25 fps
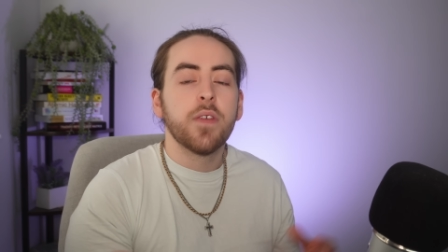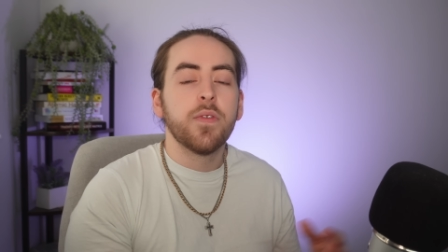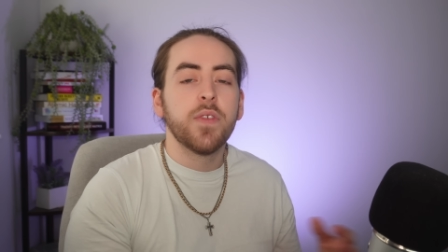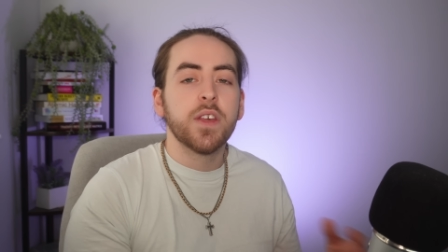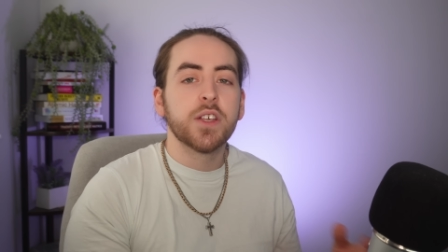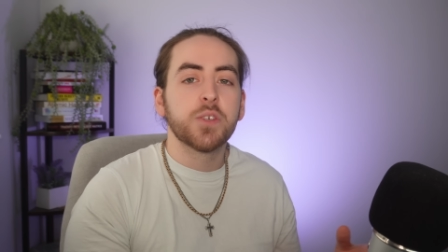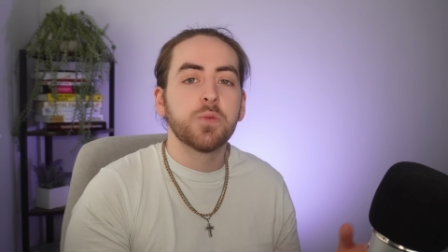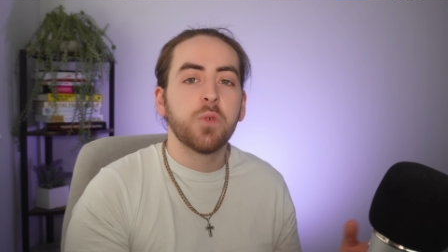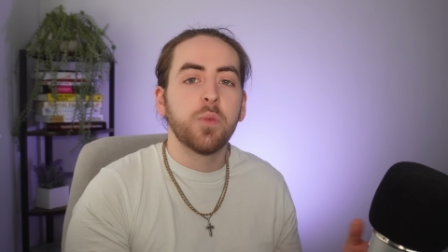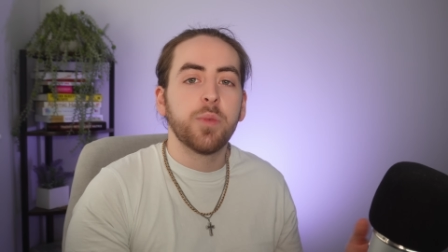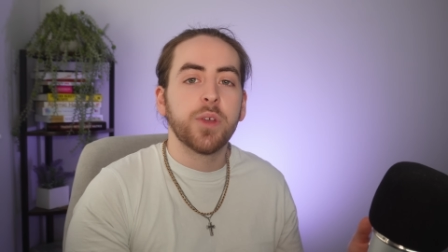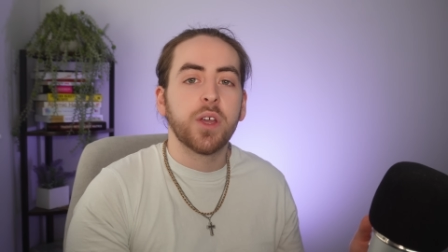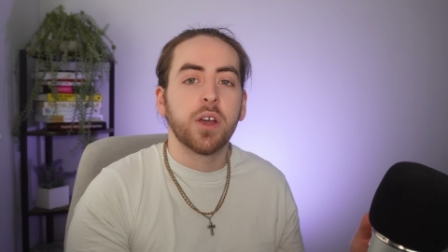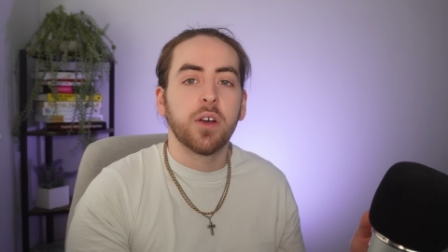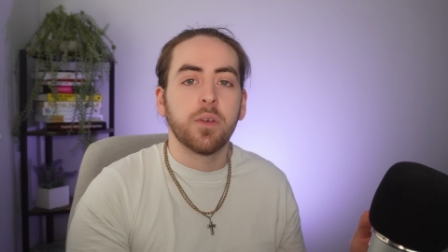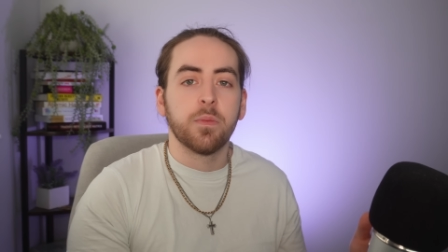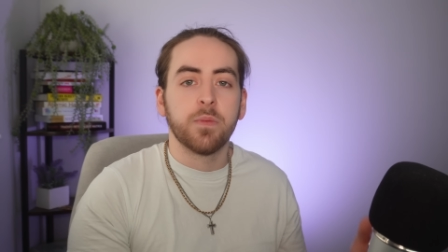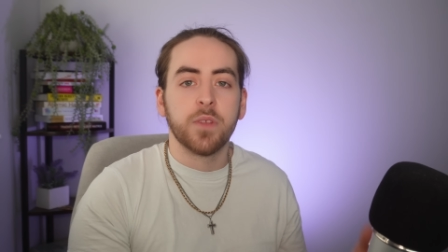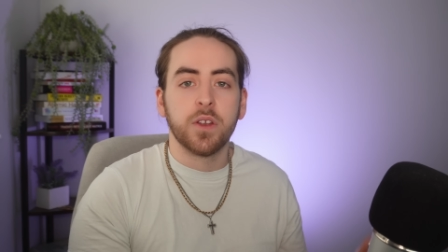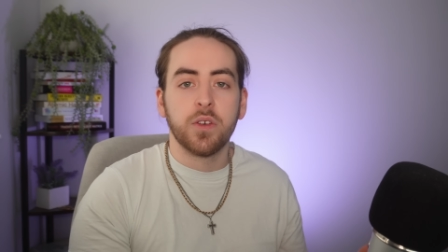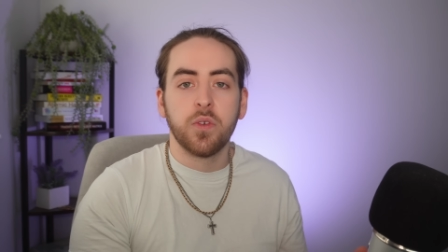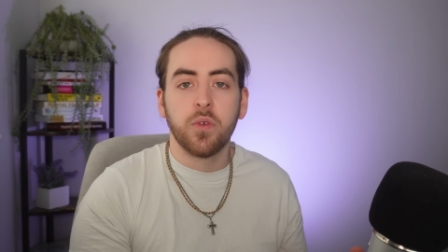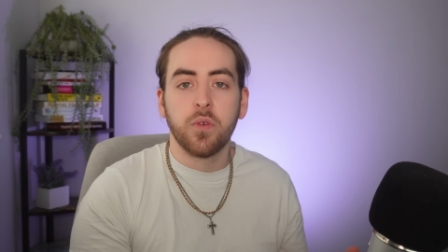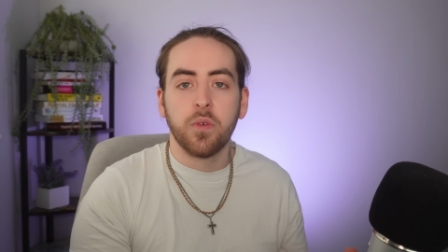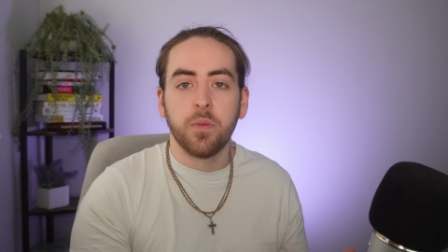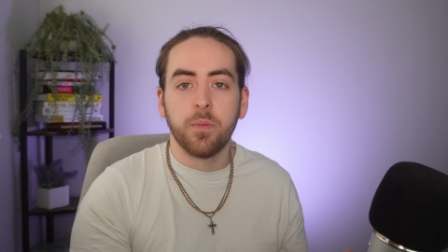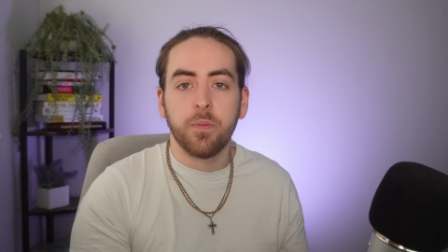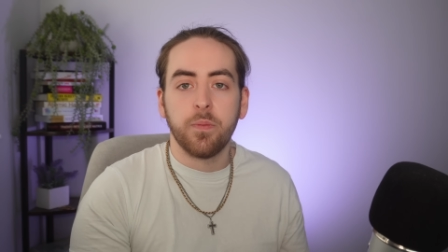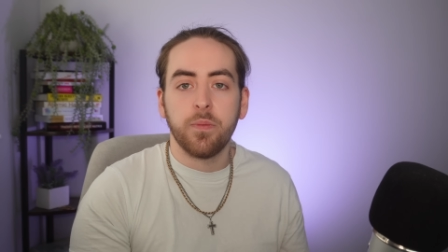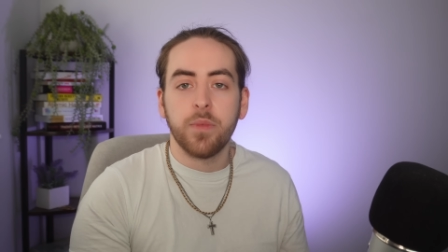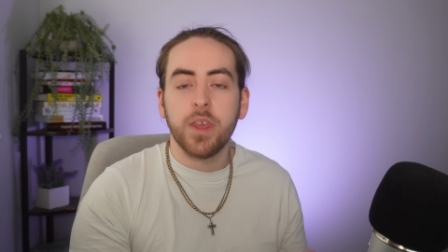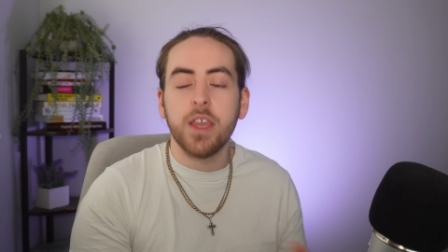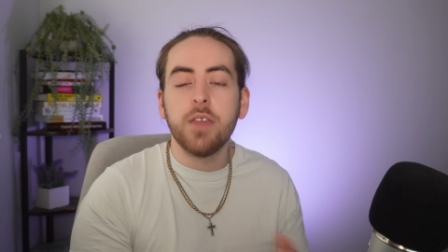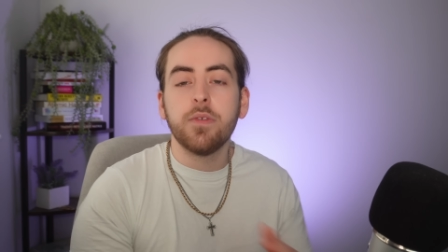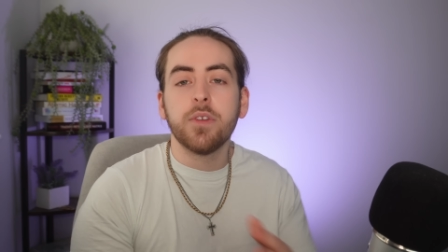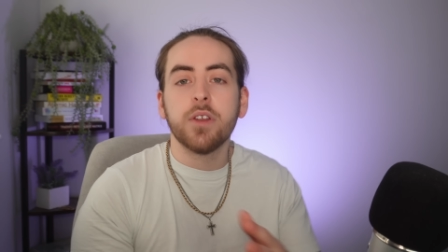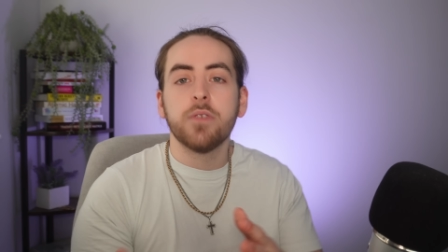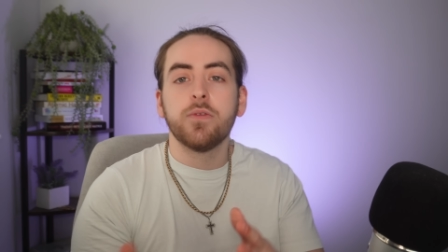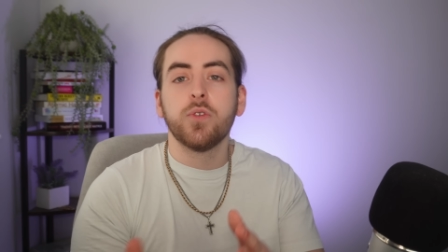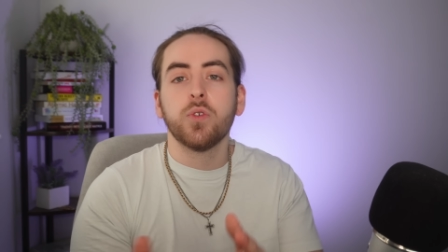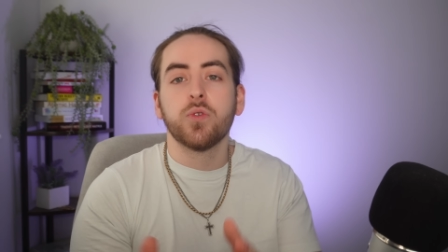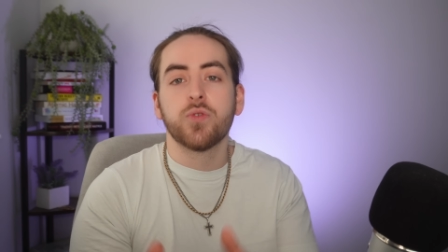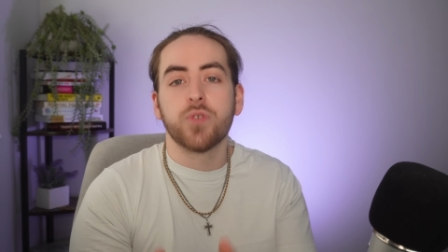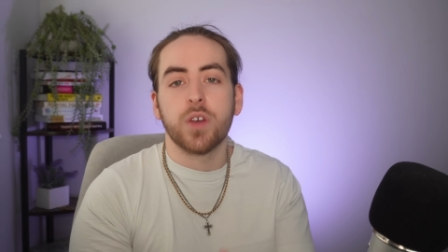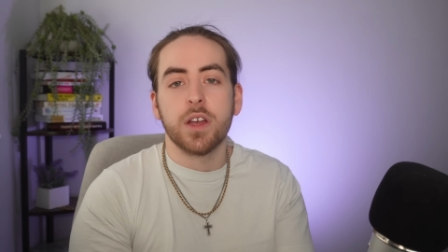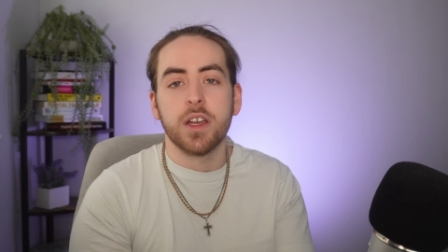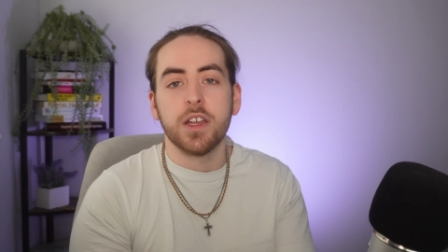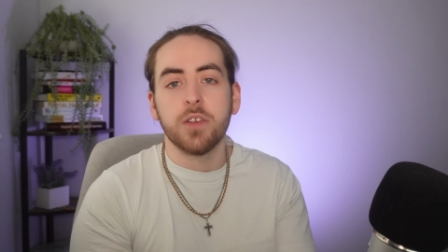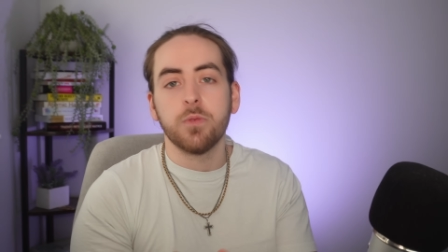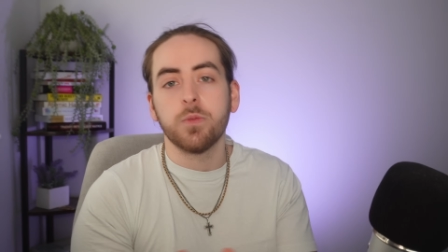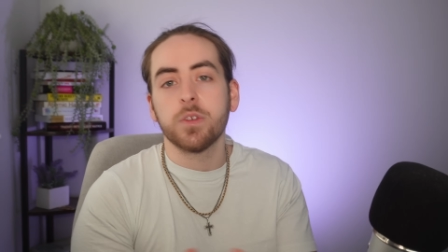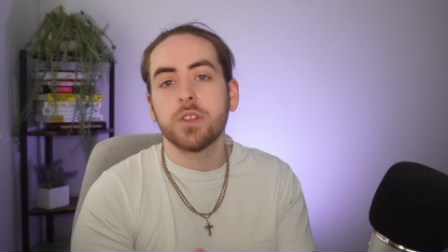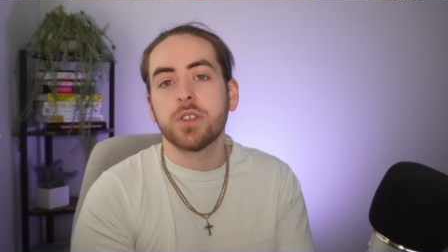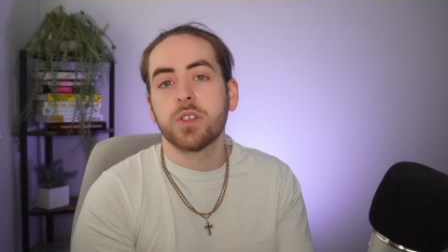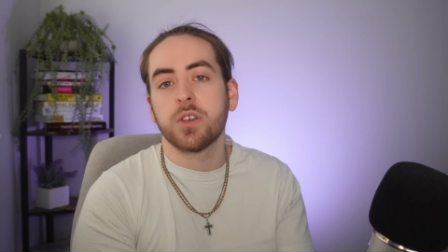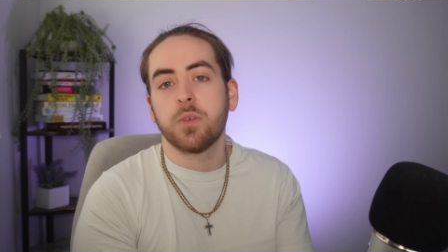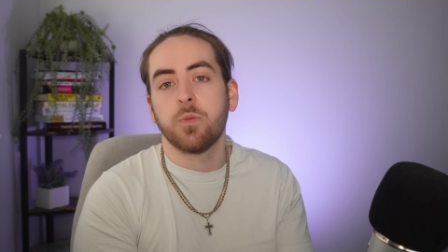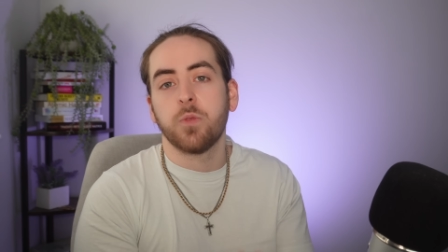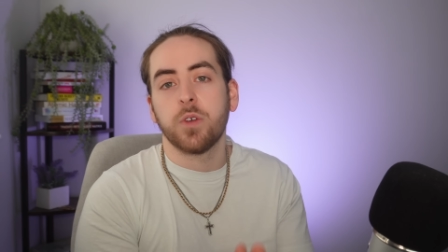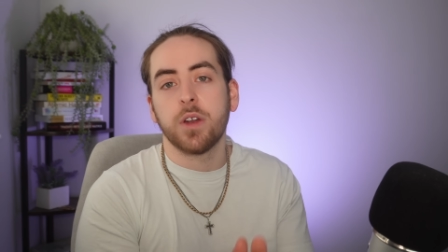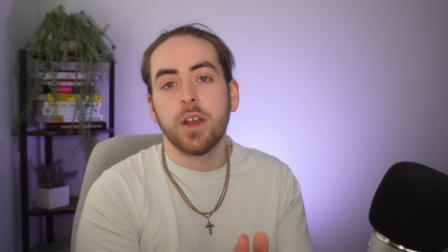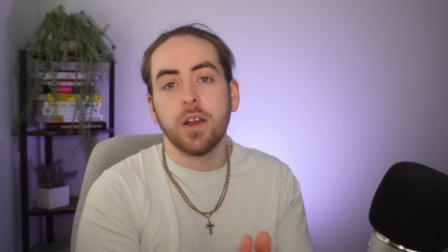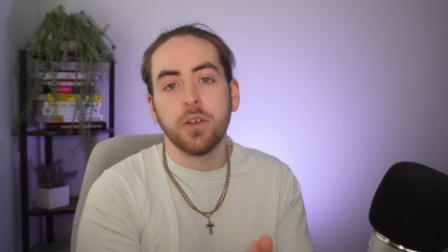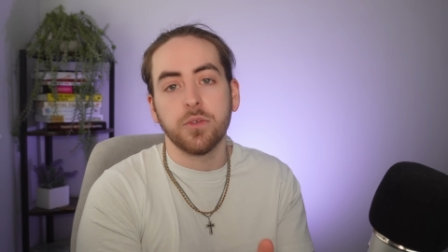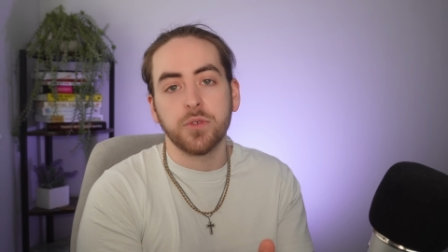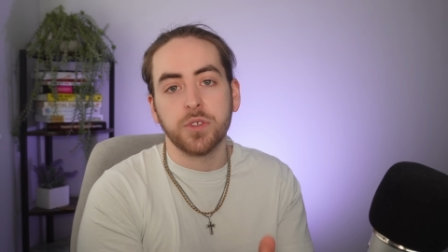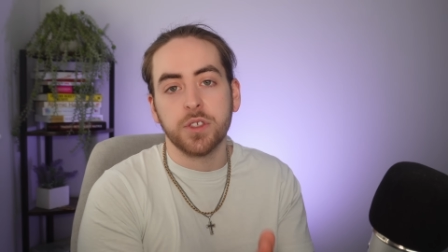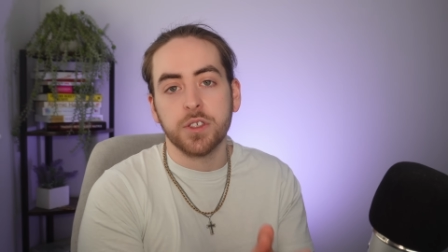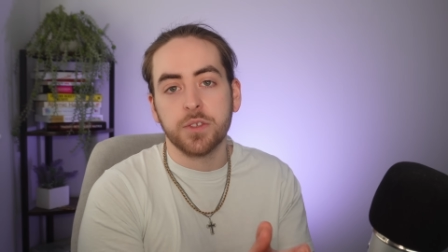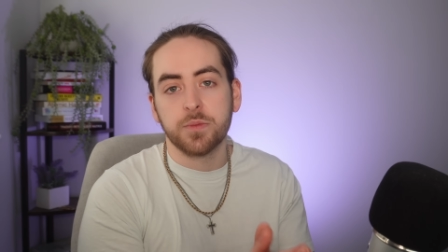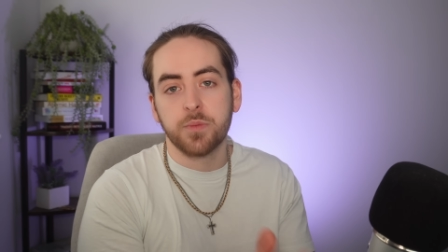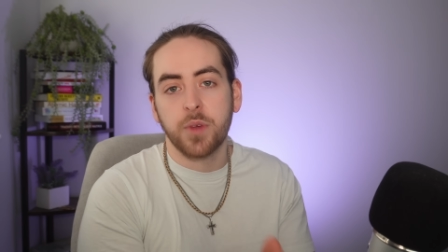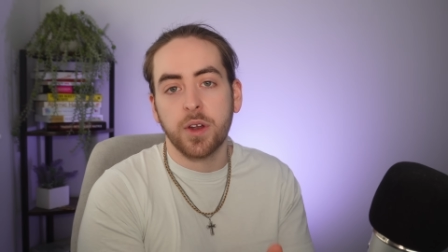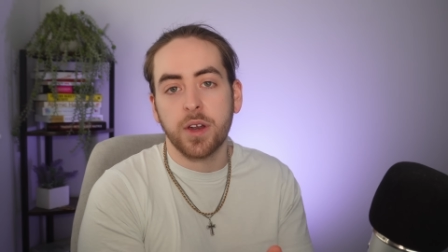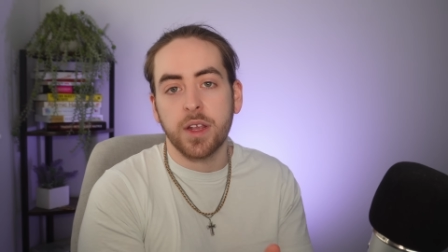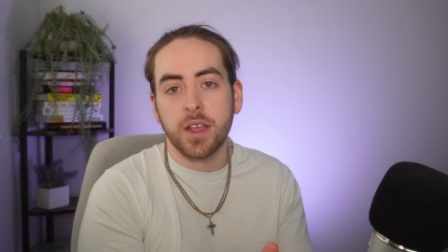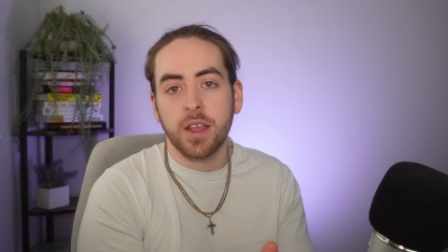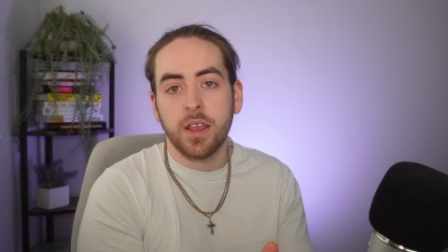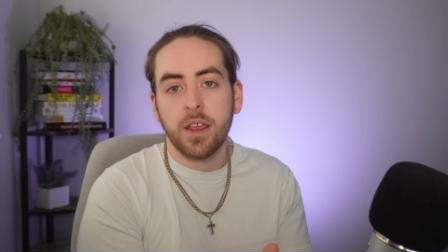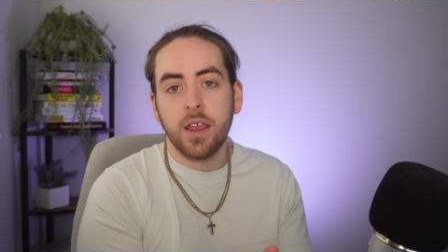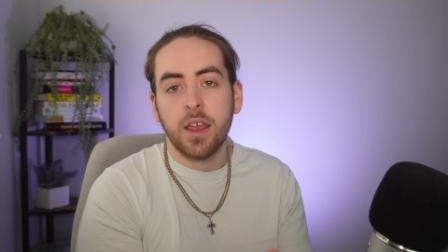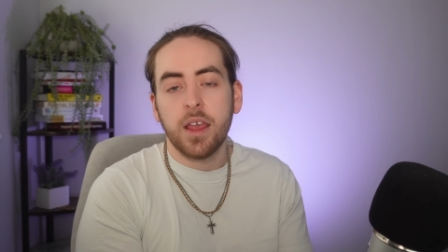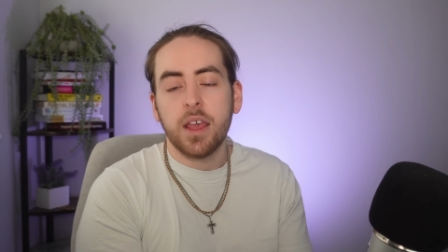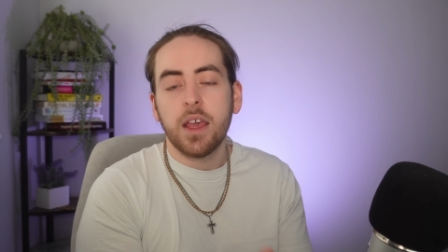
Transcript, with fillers: this will become the norm, even if you're trading with someone else's money.